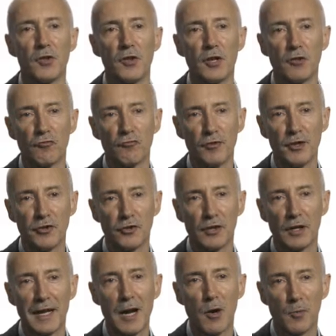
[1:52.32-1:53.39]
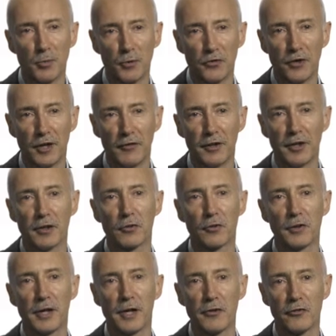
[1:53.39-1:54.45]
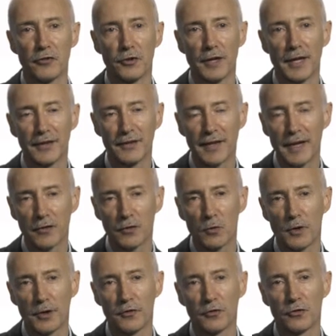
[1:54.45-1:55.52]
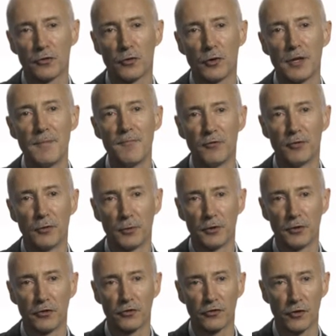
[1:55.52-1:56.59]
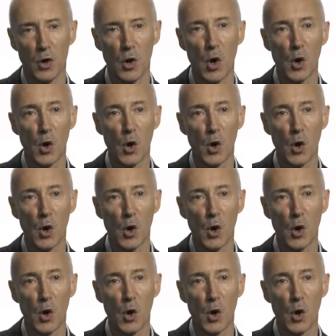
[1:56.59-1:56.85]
the original output area creation has had quite a strong influence